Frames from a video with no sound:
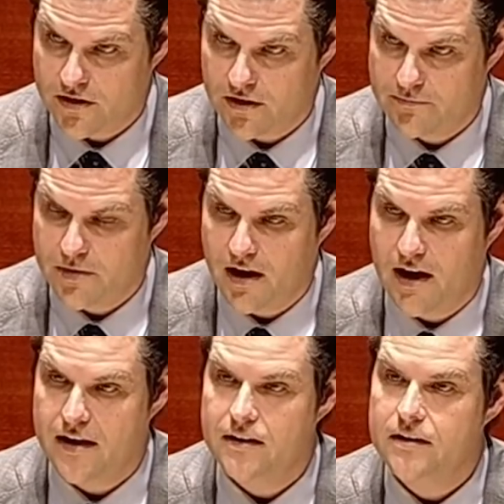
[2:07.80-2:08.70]
with the
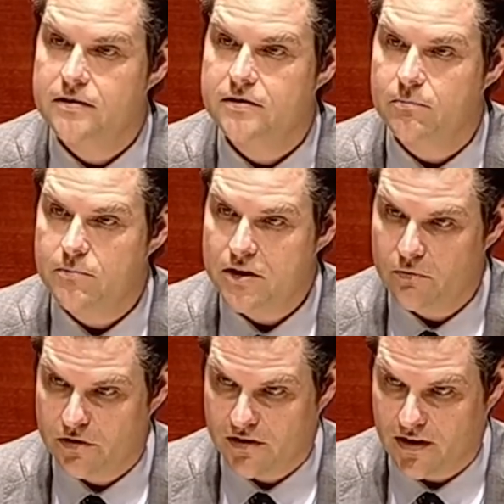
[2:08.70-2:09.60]
FBI to
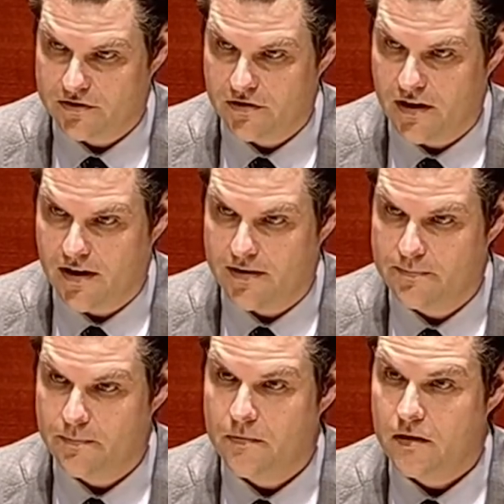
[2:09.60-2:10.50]
meet with Dr. Yan
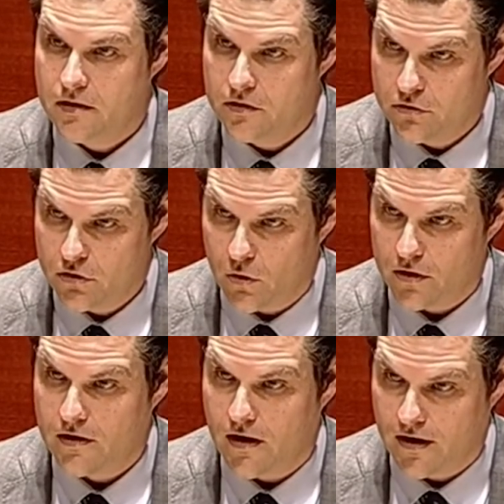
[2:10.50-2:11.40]
in New
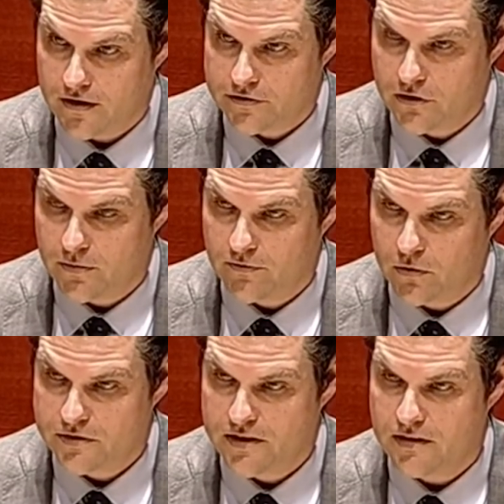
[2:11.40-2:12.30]
York on October
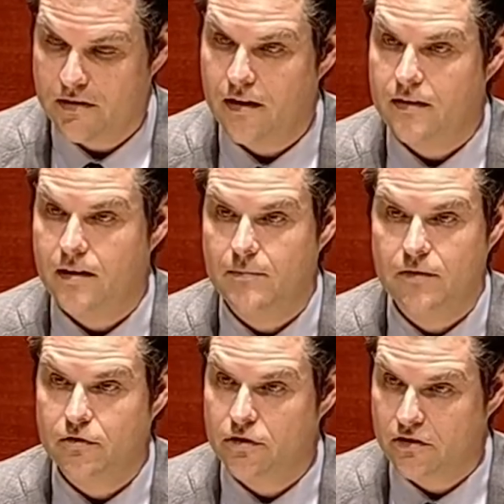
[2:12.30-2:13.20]
14th. They
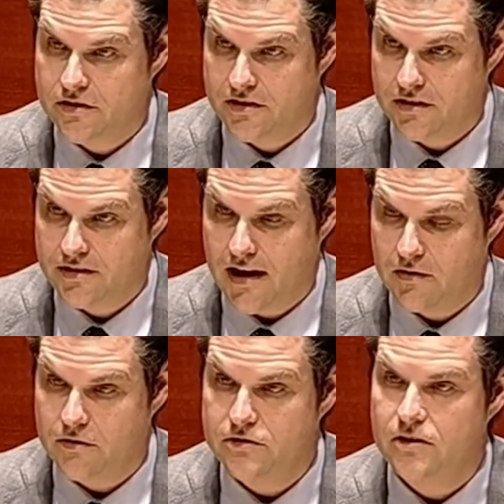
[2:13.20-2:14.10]
met for nearly 6
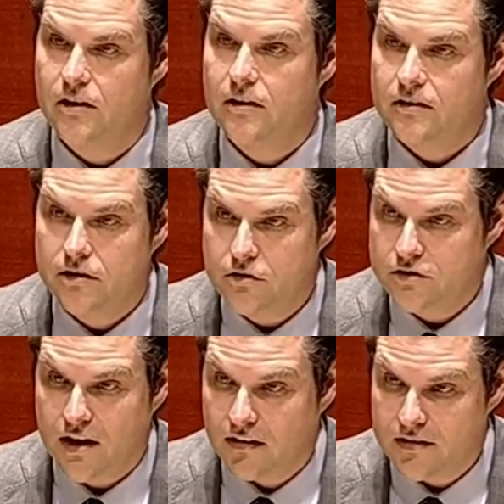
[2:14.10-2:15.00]
hours. Can you
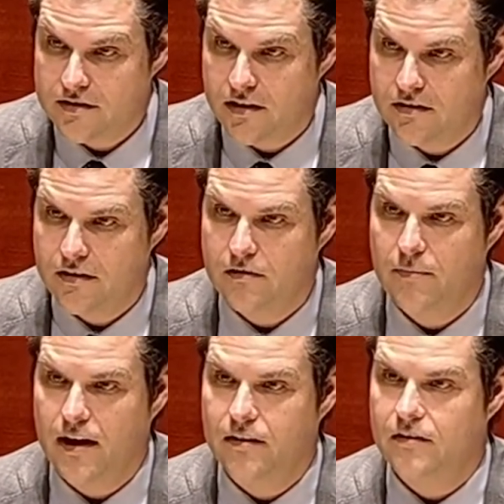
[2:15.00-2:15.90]
tell us anything
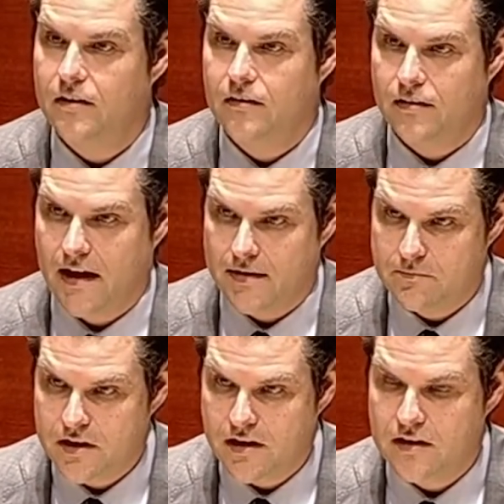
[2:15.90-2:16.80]
about that
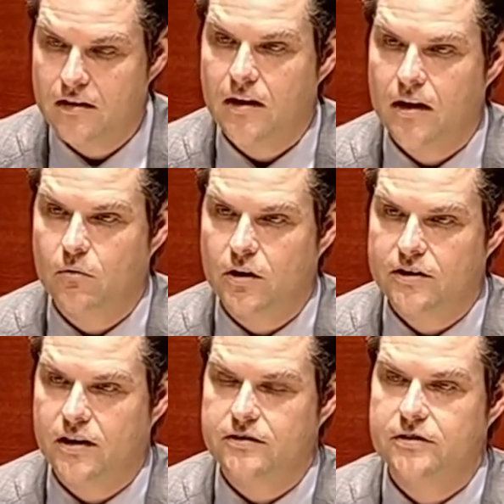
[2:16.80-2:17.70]
meeting and what
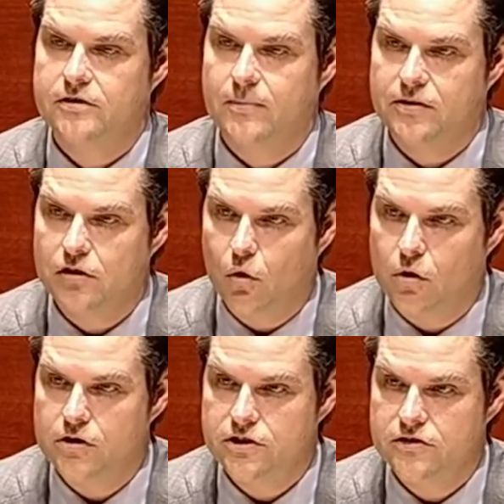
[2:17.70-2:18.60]
it tells us about the
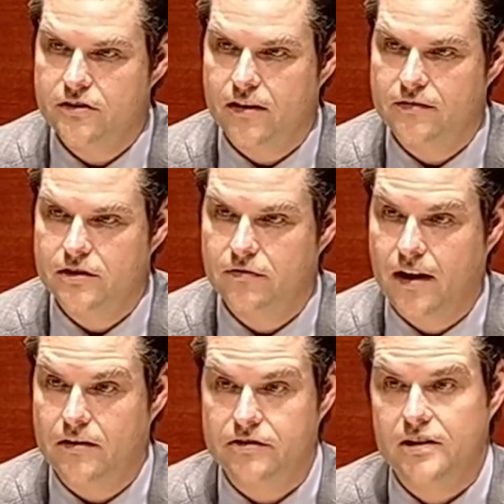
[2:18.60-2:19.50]
origins of this
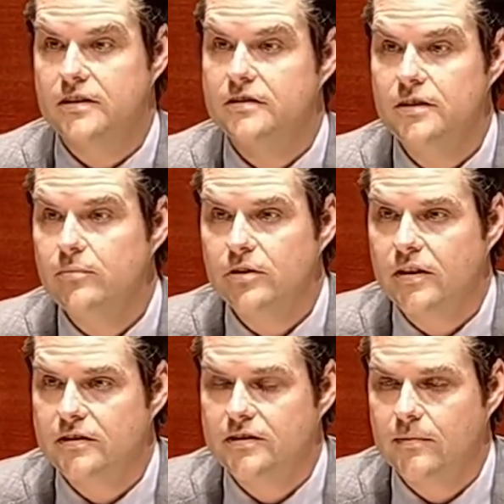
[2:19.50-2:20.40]
virus? It is simply
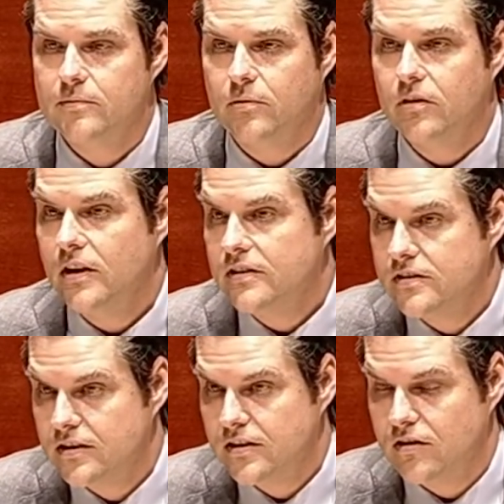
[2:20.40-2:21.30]
unacceptable to
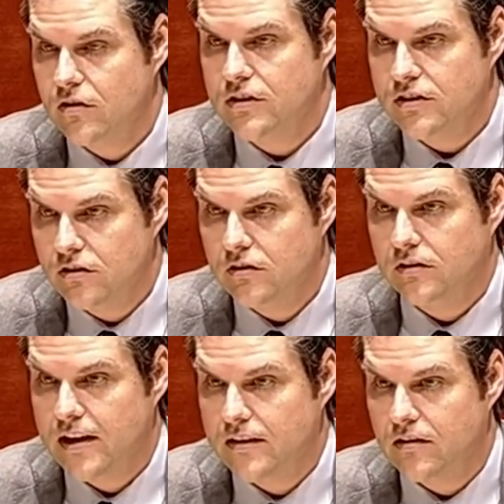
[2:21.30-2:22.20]
sit here a year
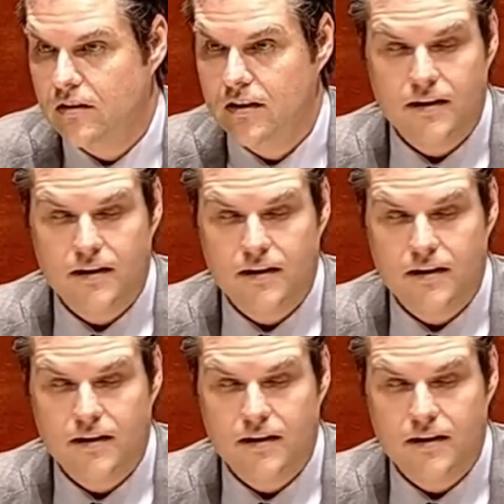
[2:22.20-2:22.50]
later